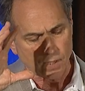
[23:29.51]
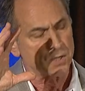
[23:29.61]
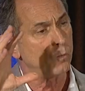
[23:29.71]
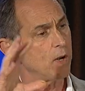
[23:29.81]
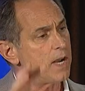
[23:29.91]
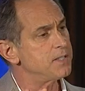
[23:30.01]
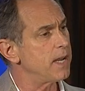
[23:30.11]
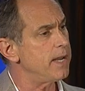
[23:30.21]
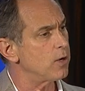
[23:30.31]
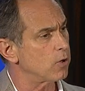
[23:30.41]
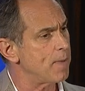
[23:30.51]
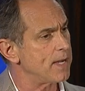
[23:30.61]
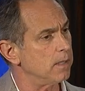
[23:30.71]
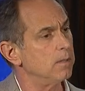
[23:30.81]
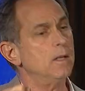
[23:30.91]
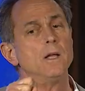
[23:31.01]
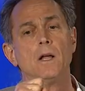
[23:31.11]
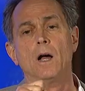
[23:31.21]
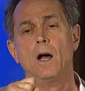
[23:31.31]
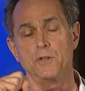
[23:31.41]
When I say incremental,
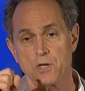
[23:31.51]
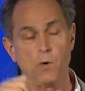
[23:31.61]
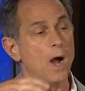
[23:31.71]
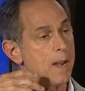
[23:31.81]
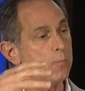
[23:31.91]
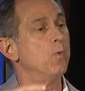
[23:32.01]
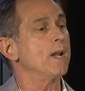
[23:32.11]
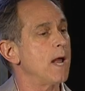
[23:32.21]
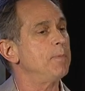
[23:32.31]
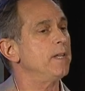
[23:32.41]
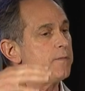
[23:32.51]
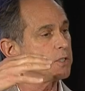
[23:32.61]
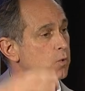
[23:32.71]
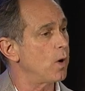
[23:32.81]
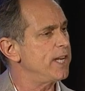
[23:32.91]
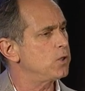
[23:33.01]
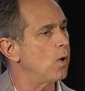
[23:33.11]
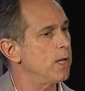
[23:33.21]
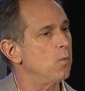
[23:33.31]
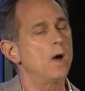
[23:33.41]
what I believe is
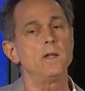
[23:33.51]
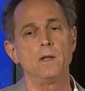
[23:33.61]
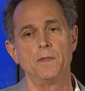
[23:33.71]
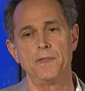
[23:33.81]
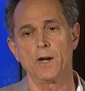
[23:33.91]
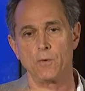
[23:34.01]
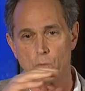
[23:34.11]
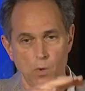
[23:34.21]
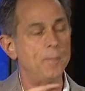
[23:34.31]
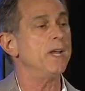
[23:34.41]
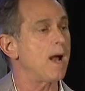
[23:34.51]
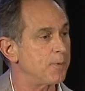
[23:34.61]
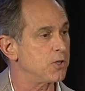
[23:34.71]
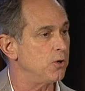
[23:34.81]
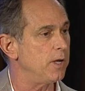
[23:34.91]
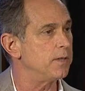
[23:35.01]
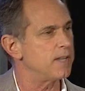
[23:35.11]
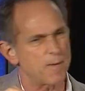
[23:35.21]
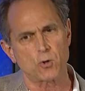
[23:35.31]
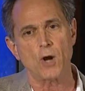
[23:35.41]
2021, there will be an opportunity. The
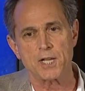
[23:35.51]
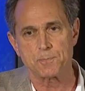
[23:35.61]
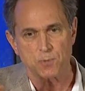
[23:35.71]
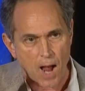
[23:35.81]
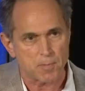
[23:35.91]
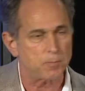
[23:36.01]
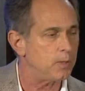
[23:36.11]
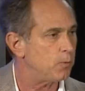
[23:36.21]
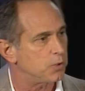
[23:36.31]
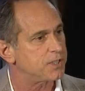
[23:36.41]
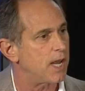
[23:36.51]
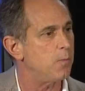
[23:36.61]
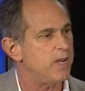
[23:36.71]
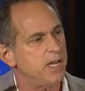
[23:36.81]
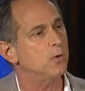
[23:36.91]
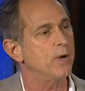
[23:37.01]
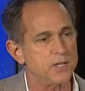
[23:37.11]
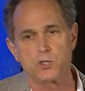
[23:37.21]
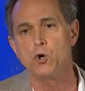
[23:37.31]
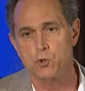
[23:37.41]
Democrats probably will say we need to
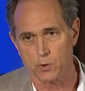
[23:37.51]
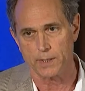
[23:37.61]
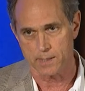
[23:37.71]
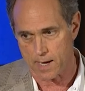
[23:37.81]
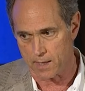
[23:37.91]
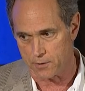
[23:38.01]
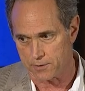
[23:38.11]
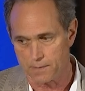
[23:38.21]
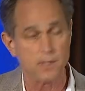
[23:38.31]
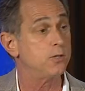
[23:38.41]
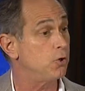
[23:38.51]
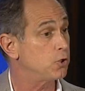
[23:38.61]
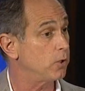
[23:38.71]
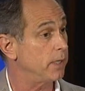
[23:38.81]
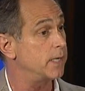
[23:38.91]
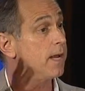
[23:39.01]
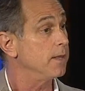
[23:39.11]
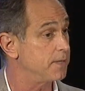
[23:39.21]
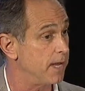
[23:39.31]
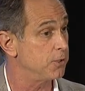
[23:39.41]
raise $2 trillion, $2 trillion out
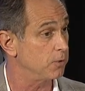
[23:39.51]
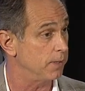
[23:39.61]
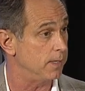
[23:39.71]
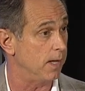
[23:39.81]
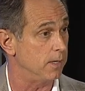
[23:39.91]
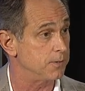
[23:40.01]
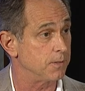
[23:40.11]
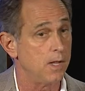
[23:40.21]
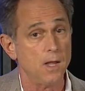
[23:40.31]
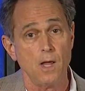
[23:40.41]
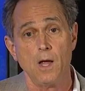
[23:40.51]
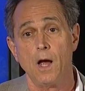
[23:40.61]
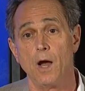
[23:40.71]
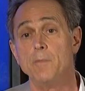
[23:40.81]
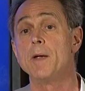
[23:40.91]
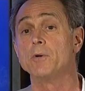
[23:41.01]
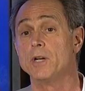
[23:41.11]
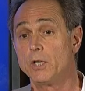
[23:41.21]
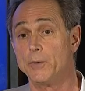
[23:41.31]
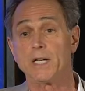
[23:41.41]
of the $10 trillion. I remember
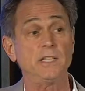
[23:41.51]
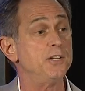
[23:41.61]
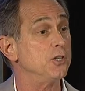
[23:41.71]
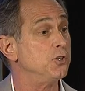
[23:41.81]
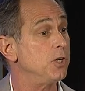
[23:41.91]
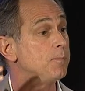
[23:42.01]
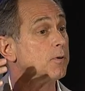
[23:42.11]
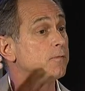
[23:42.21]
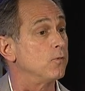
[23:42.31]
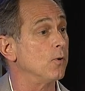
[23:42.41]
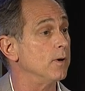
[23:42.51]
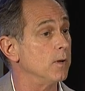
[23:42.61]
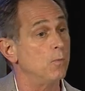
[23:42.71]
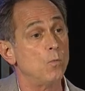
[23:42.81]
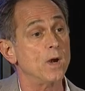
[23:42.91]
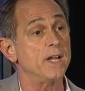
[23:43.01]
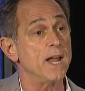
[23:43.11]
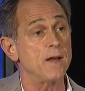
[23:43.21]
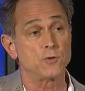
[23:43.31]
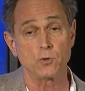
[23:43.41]
Hillary Clinton, she put forward a
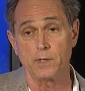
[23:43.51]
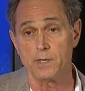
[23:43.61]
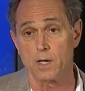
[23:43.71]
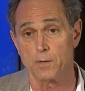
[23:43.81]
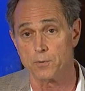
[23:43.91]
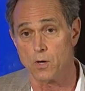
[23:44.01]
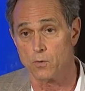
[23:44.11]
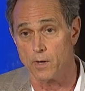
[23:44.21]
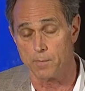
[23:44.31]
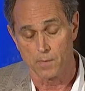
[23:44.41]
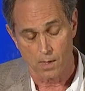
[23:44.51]
$1.5 trillion program